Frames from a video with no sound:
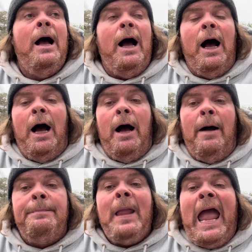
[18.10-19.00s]

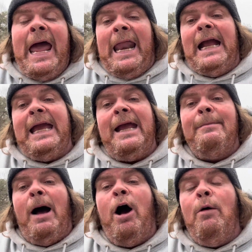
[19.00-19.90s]
And I
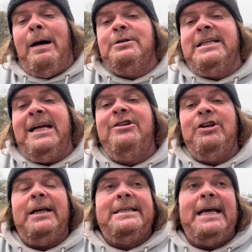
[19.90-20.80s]
came home. I was
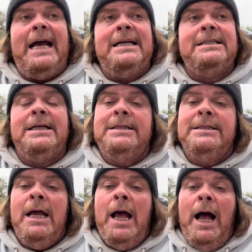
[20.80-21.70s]
teaching in
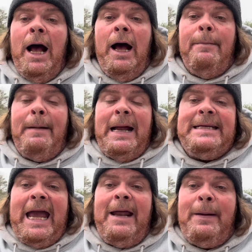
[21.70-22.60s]
Texas. My
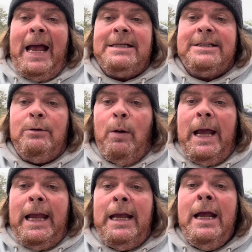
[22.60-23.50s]
dad passed
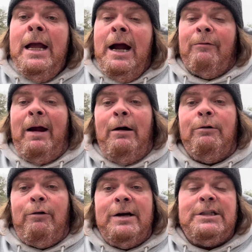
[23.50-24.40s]
away around
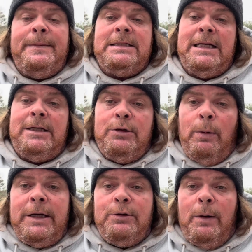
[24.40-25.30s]
Christmas in
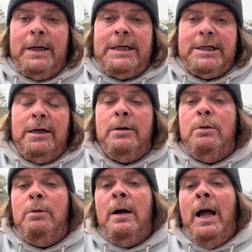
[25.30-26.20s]

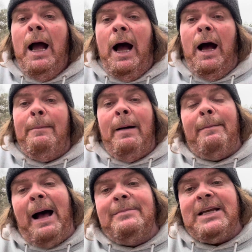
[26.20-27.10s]
2022. My
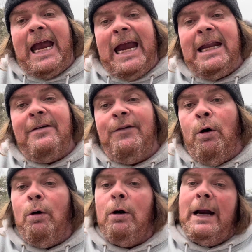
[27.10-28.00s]
mom's
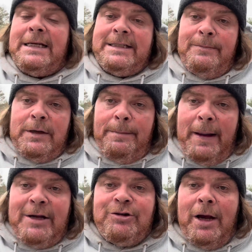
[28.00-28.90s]
84, has some
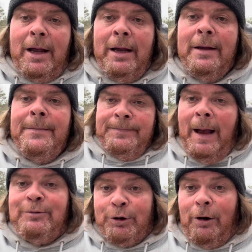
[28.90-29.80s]
dementia.
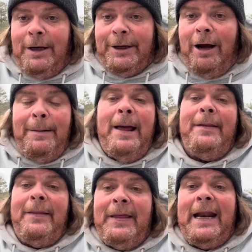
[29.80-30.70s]
I'm sure I'll talk
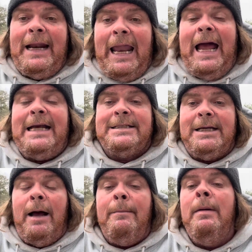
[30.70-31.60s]
about that in class
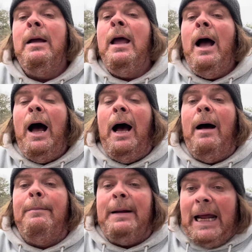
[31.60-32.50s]
some,
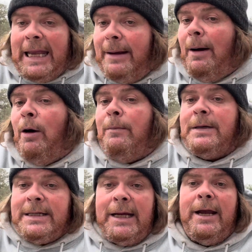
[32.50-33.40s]
but I came home
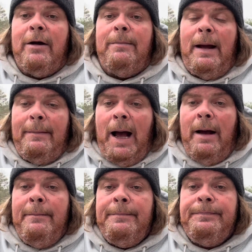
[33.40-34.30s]
to take care of my
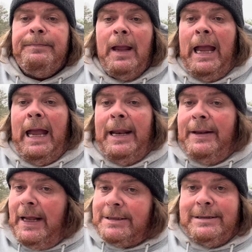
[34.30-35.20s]
mom, and
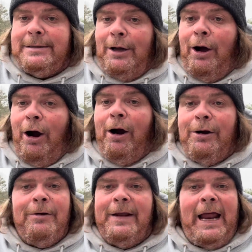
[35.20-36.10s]
that's
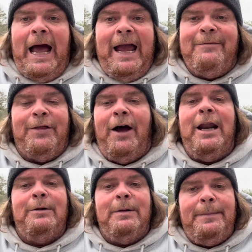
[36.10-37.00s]
harder than I ever
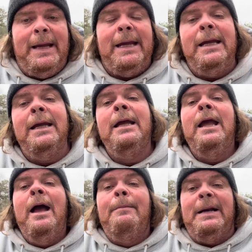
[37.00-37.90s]
thought it would be.
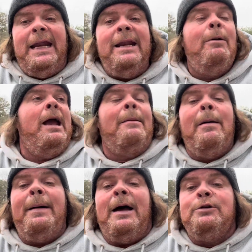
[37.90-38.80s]
But anyway, I'm
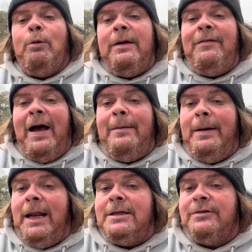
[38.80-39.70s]
about 25
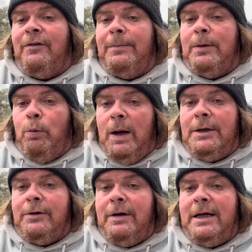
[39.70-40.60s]
minutes from the
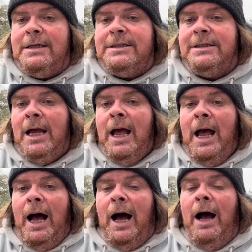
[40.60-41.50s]
wilderness.
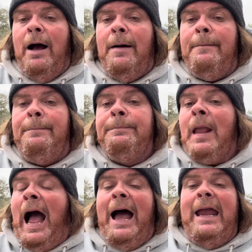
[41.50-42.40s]

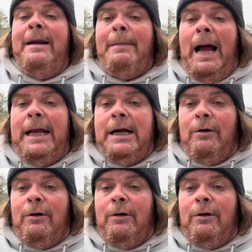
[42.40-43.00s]
In my